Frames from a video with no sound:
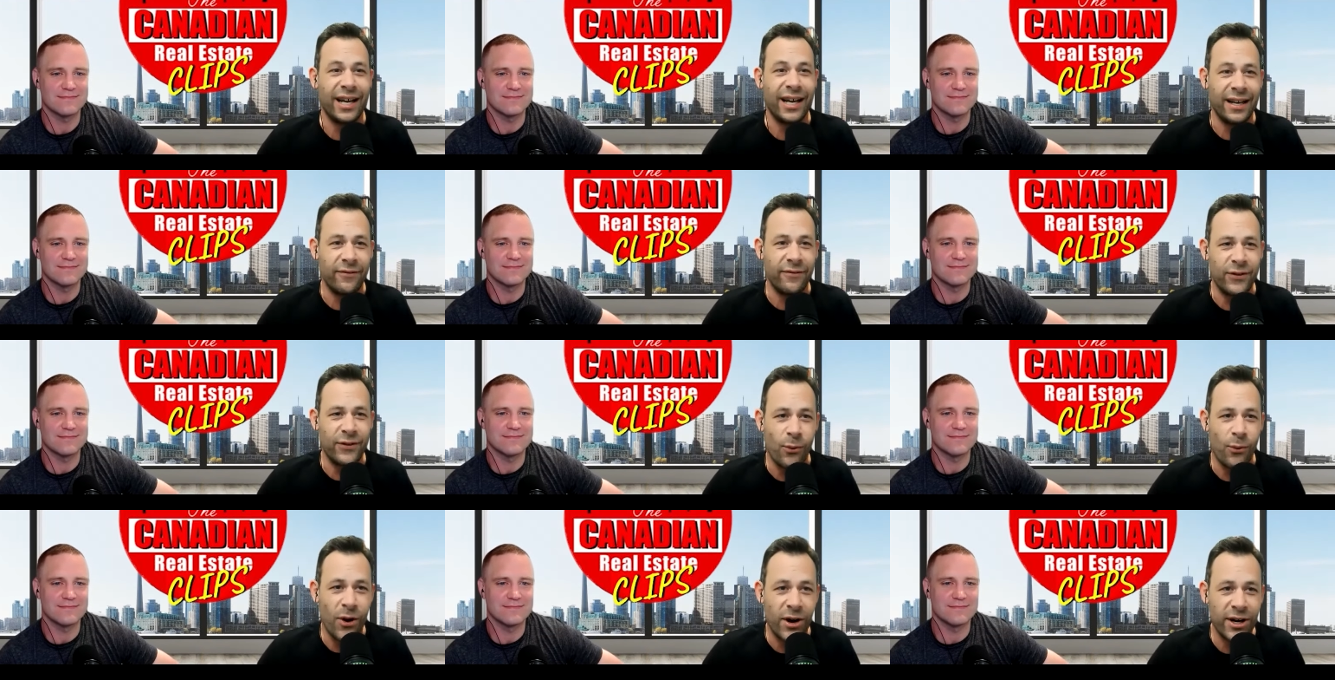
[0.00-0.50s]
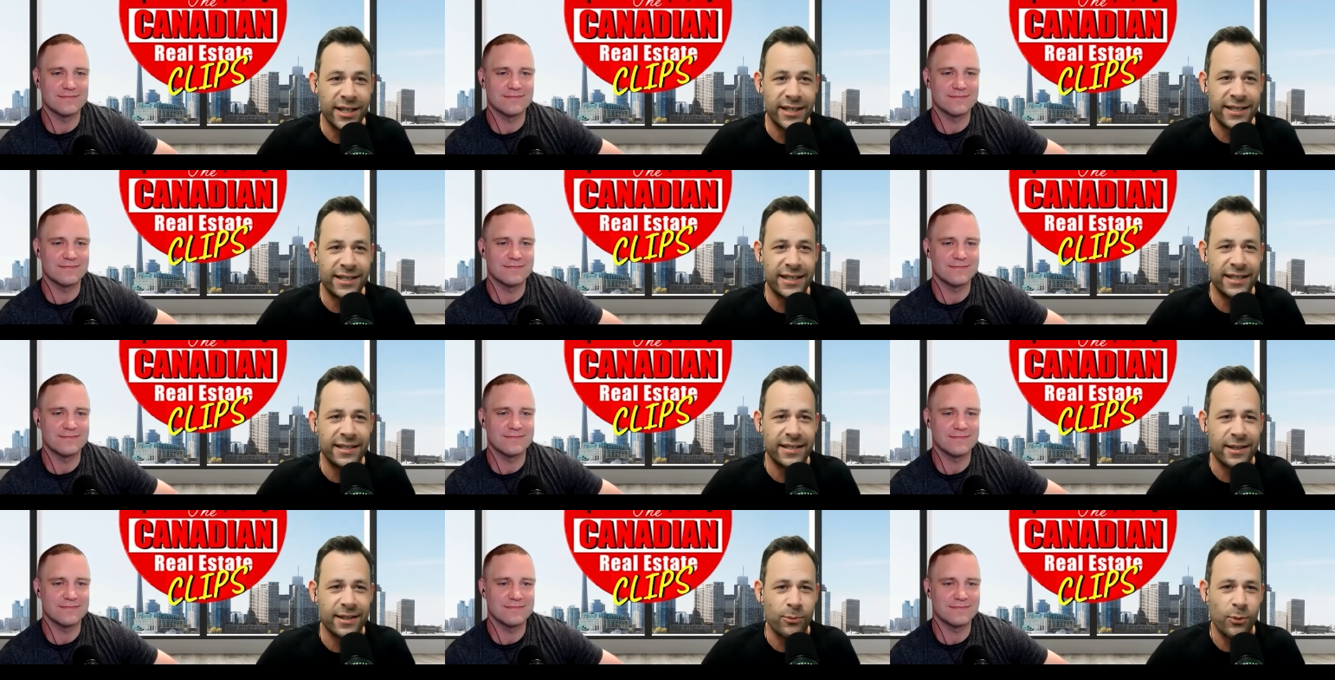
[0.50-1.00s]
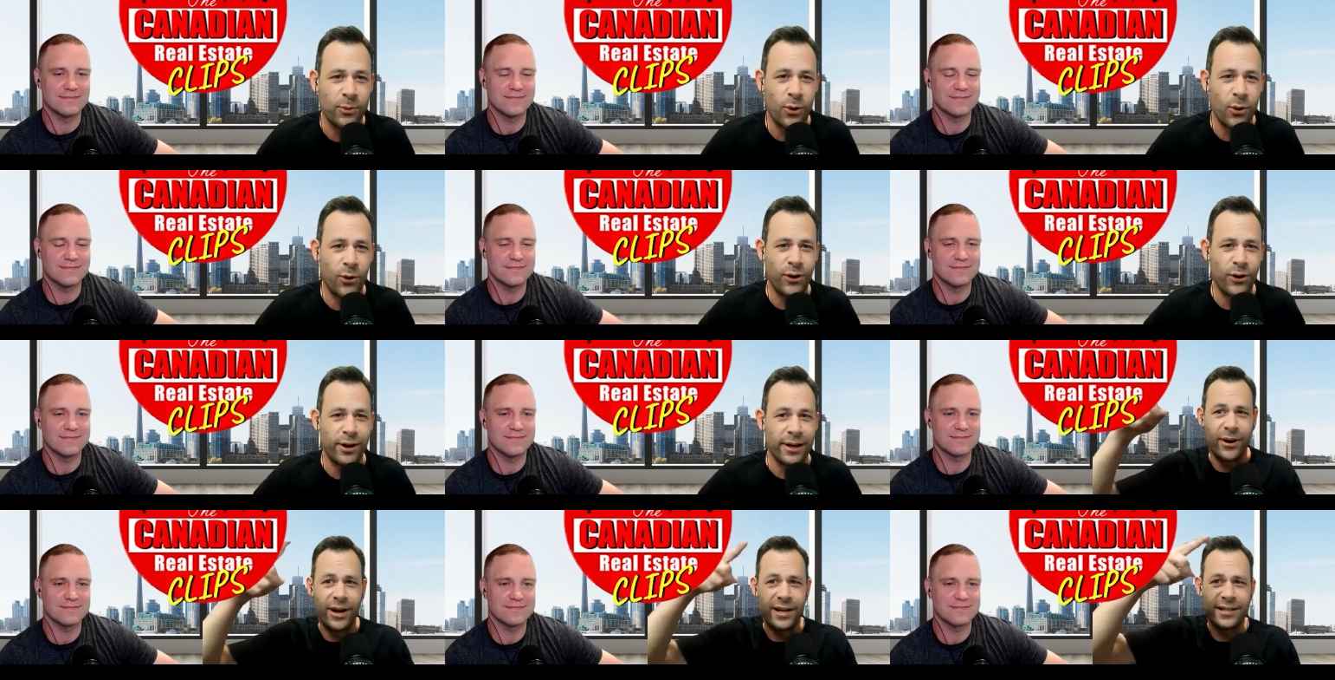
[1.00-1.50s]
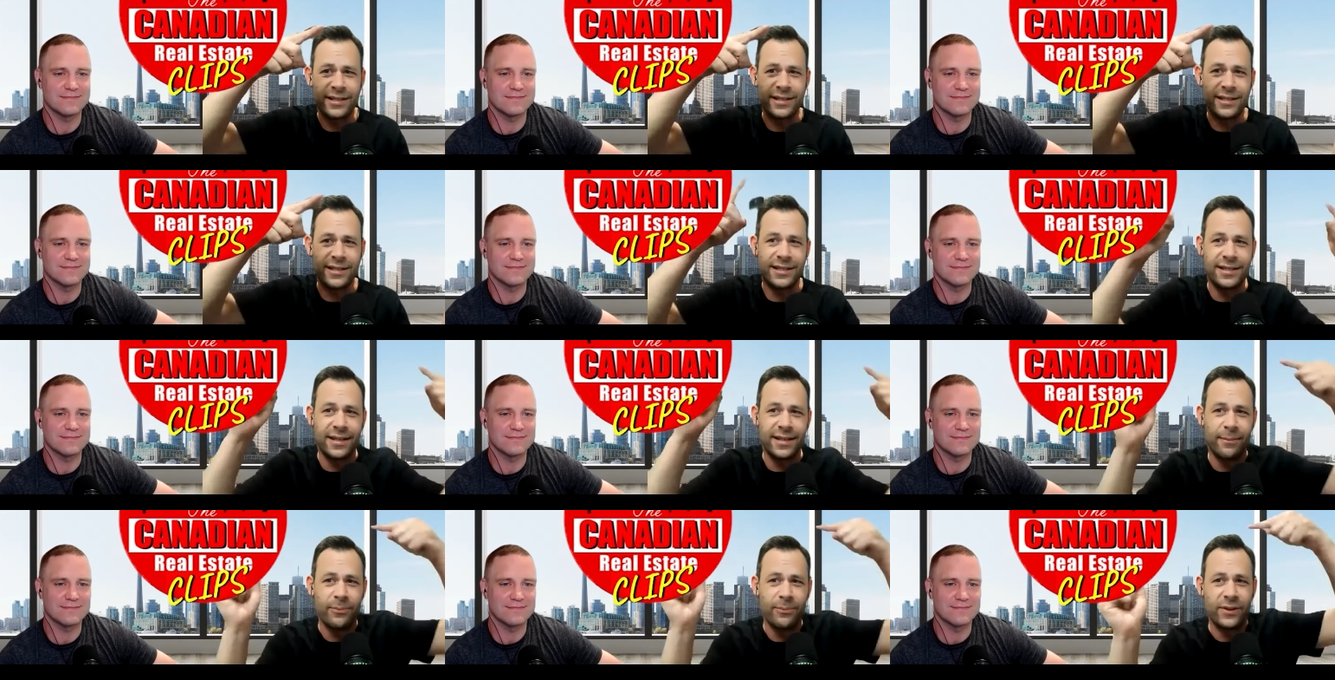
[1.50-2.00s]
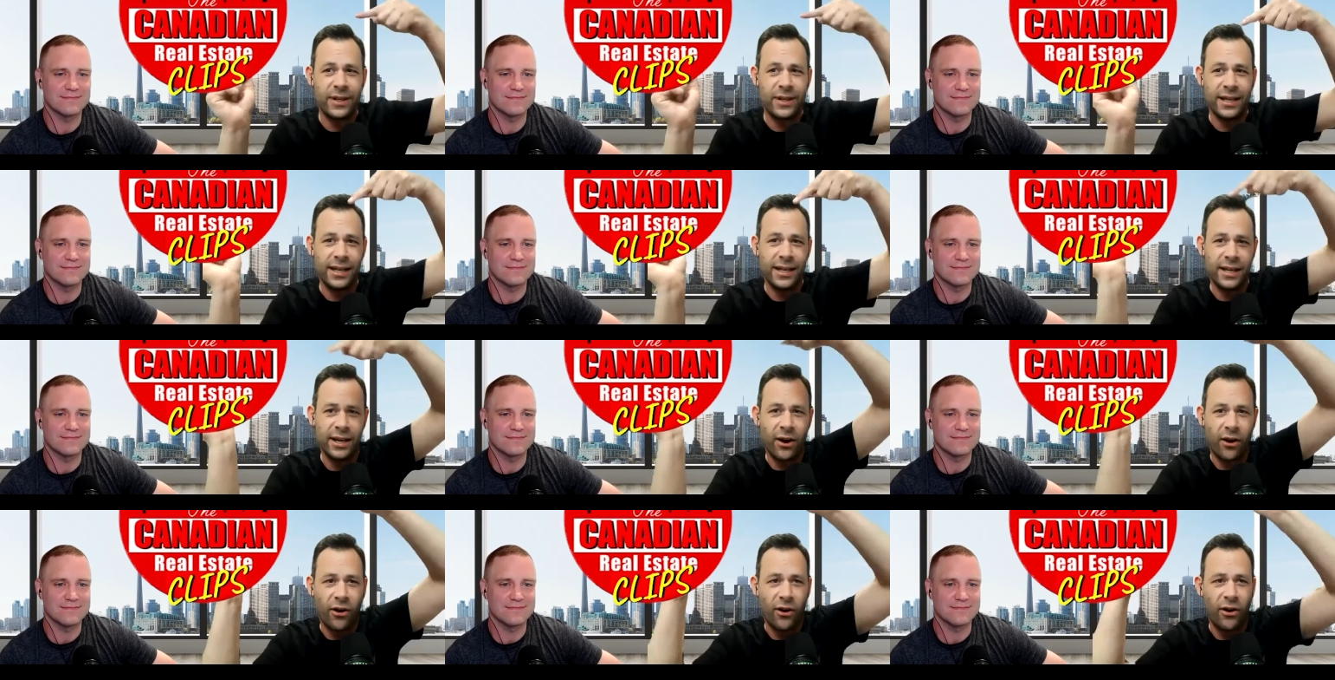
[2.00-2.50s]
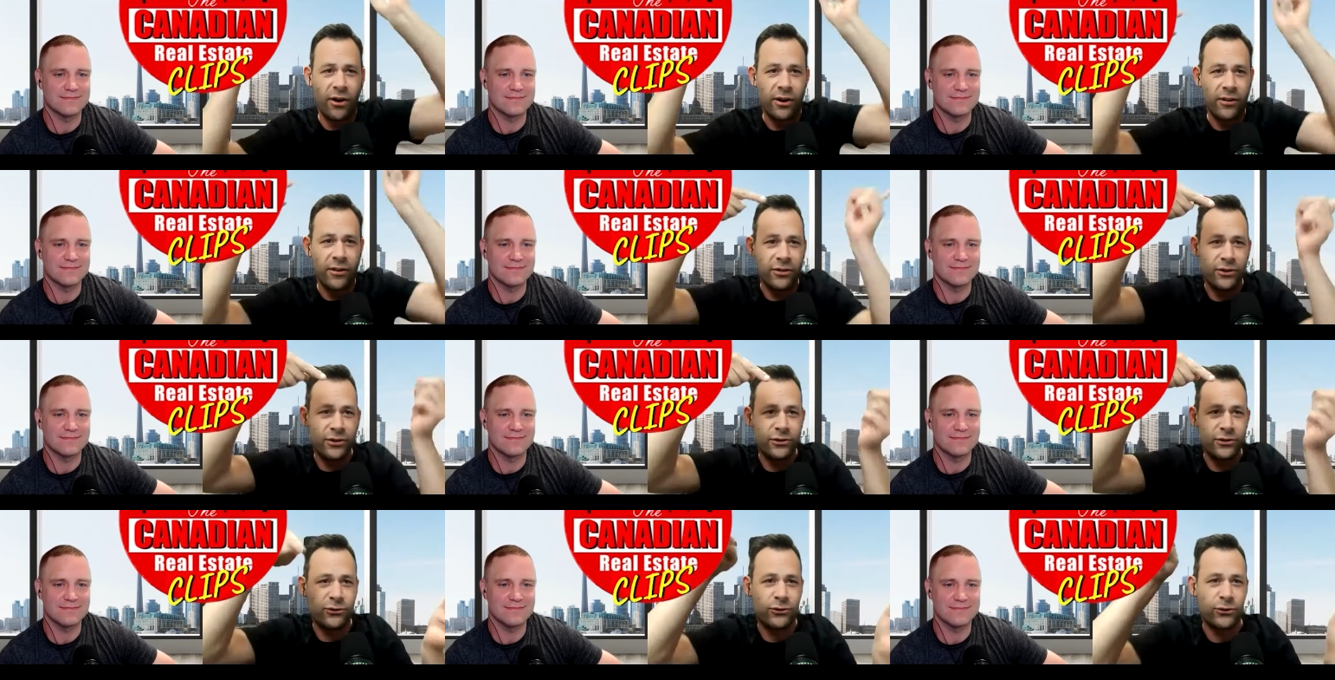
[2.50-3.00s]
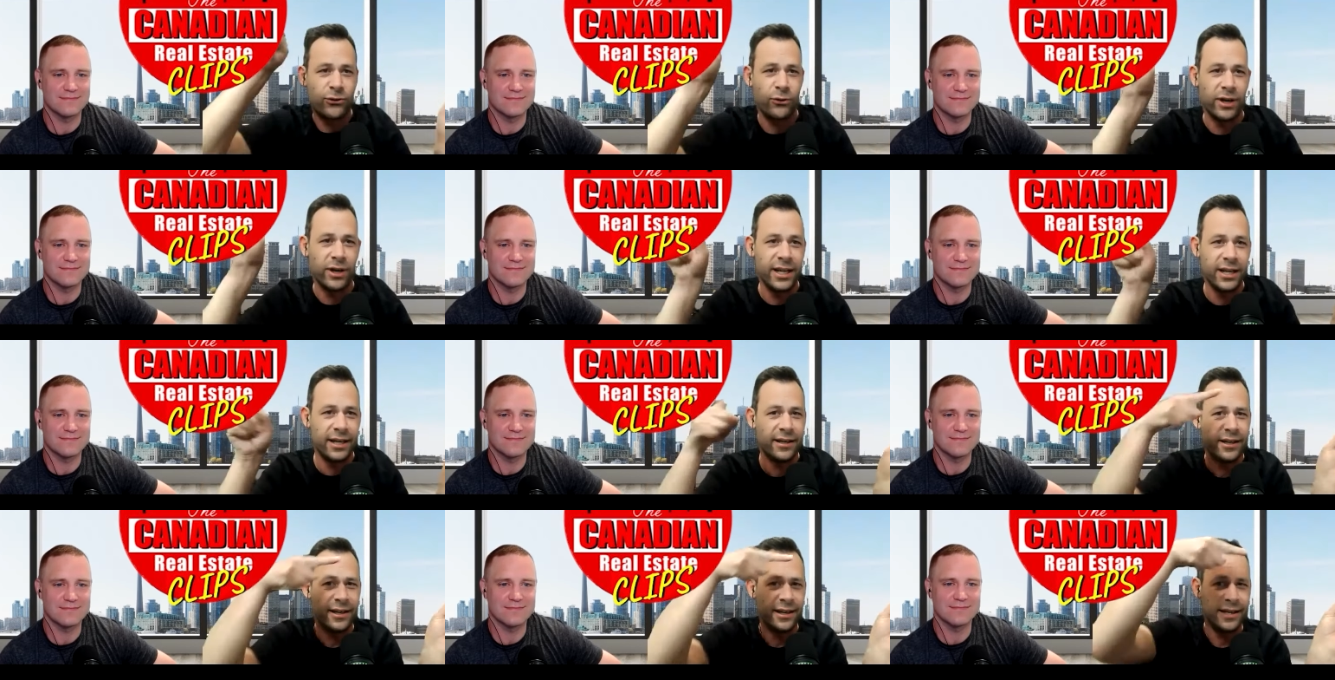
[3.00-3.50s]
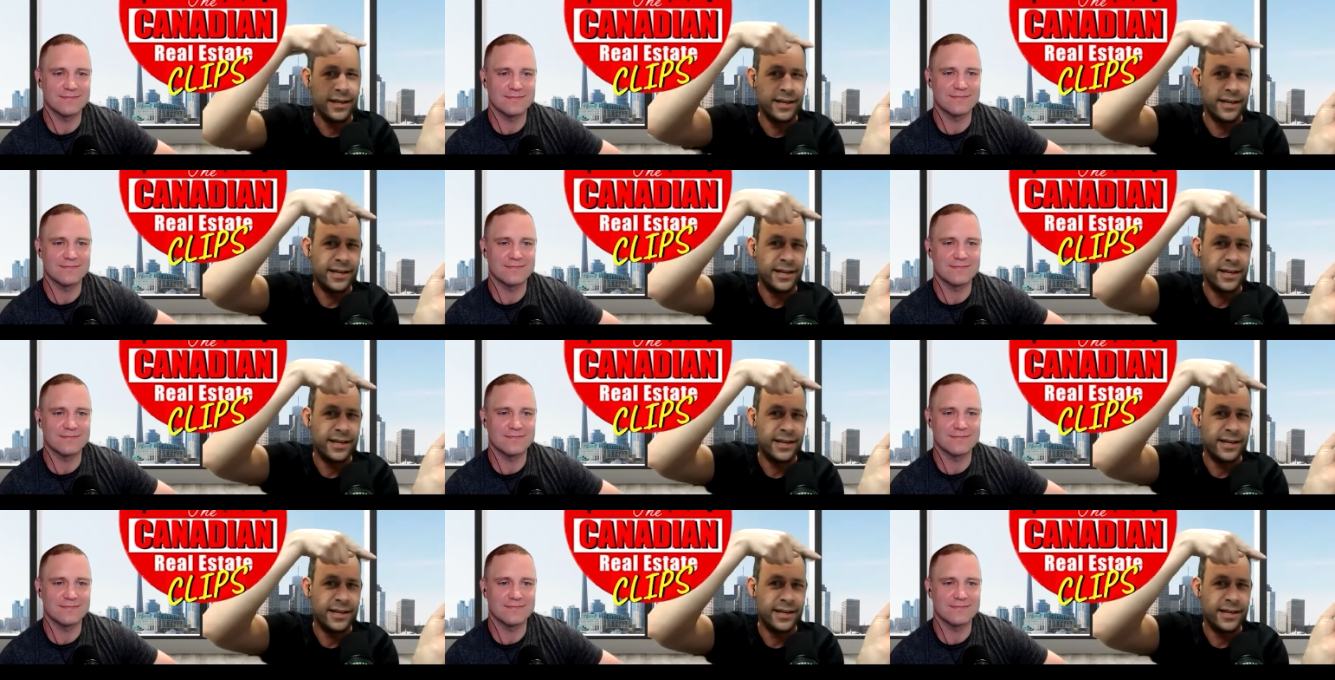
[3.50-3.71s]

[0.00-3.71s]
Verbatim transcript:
Speaker 1: And if you want to see some more, press something on the screen